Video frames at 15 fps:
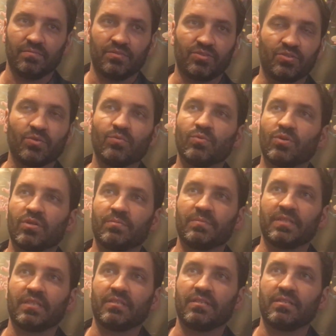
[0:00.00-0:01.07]
so
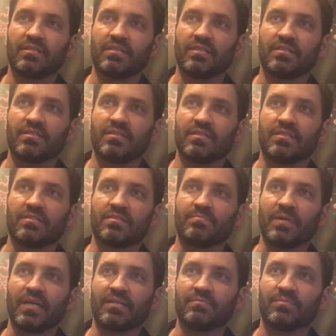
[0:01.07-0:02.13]
warmly. It's
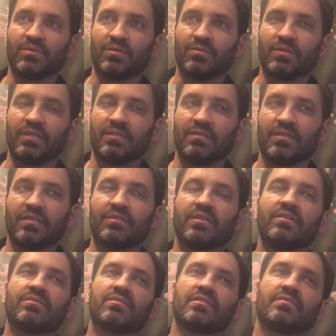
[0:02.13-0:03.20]
mind blowing.
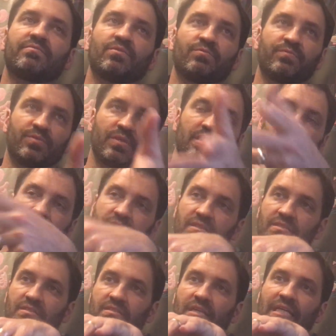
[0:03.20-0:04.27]
So for
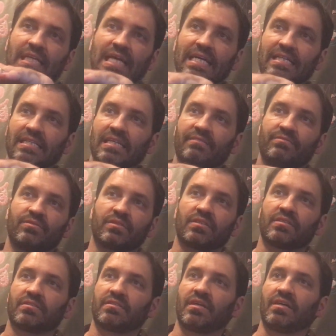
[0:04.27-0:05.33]
instance, like I had never
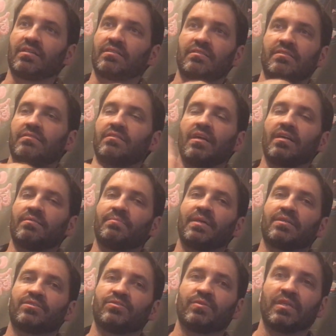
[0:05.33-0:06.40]
thought
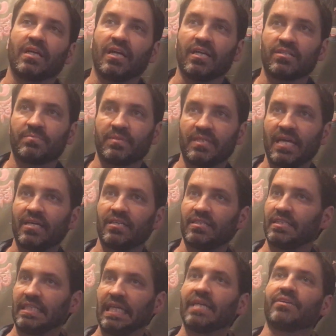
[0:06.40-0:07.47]
about doing a
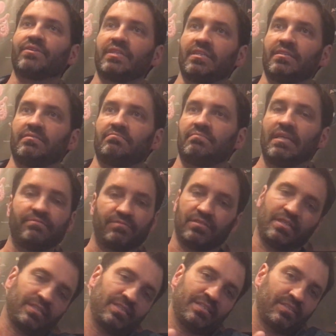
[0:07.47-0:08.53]
hospitality area
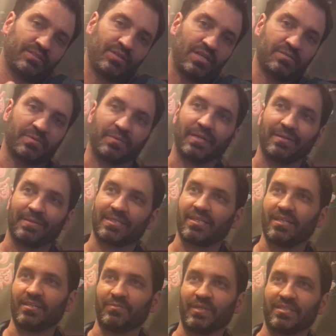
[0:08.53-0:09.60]
ever. I didn't cross my mind like,
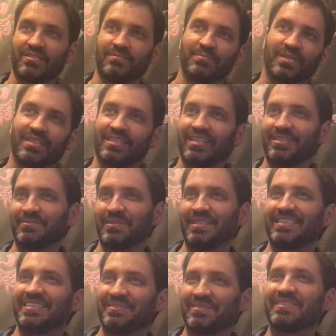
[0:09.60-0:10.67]
oh, waste of money. I don't
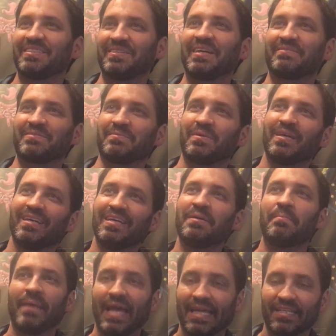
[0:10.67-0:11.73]
want to have to
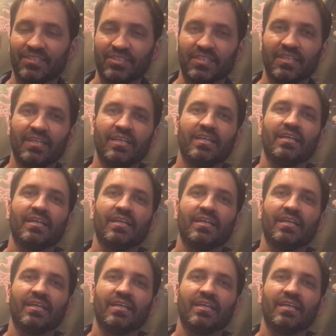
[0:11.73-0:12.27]
manage it.